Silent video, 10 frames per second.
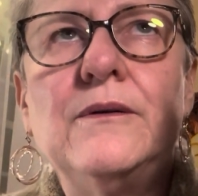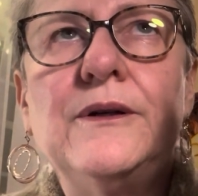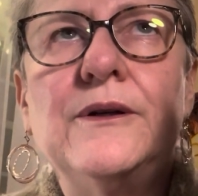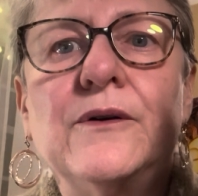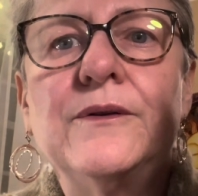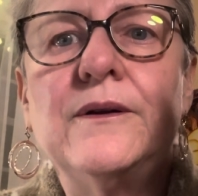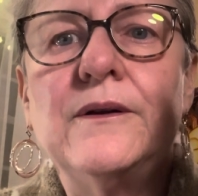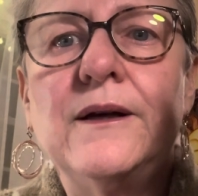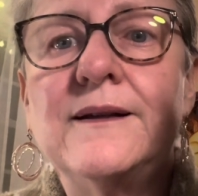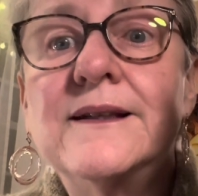you
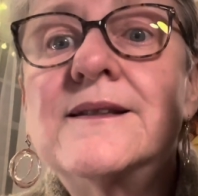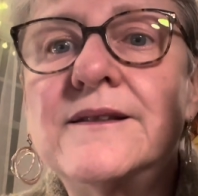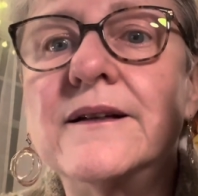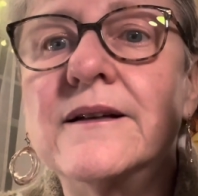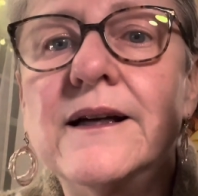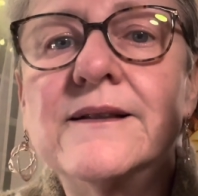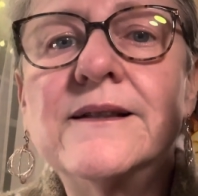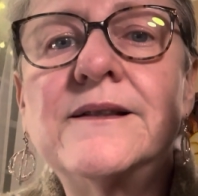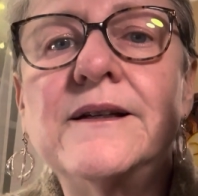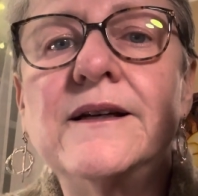the
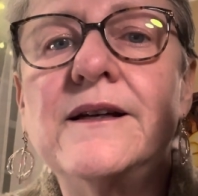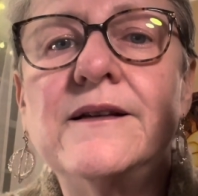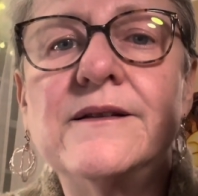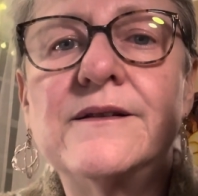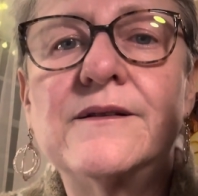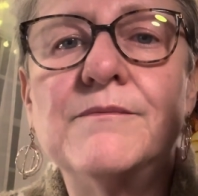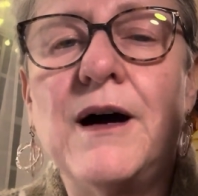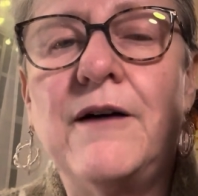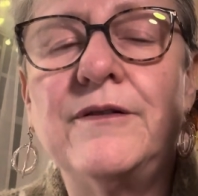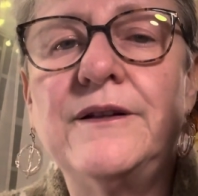existing is
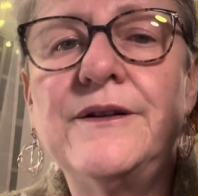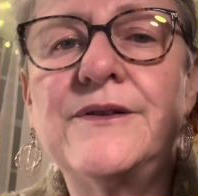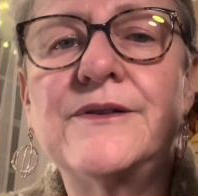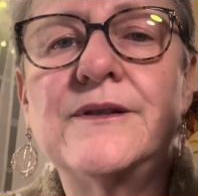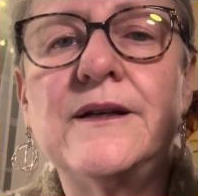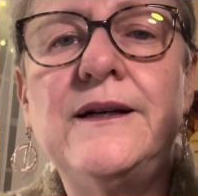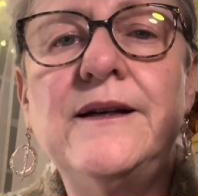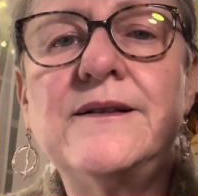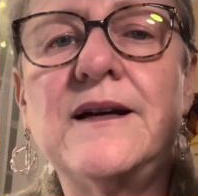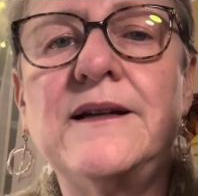marvelous.
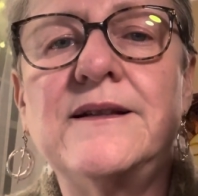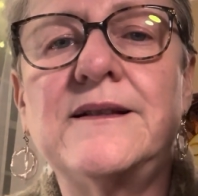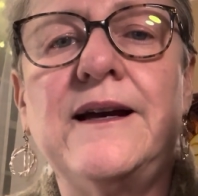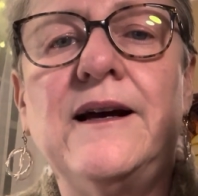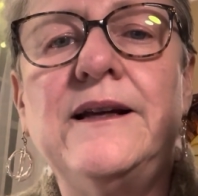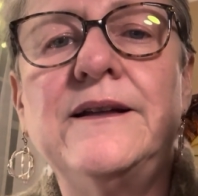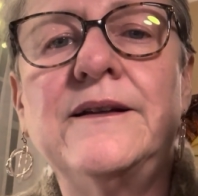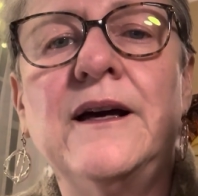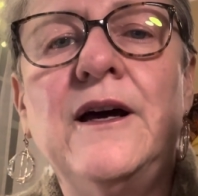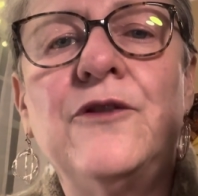Hier sein ist herrlich.